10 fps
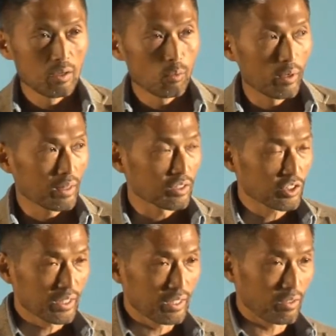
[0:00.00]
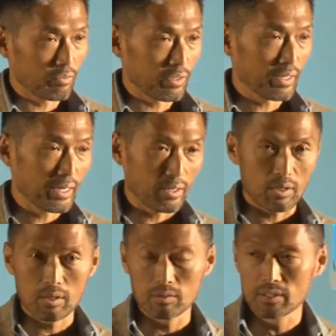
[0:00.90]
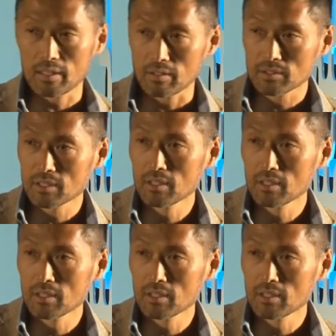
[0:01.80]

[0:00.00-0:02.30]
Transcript: with a stayover at our hotels.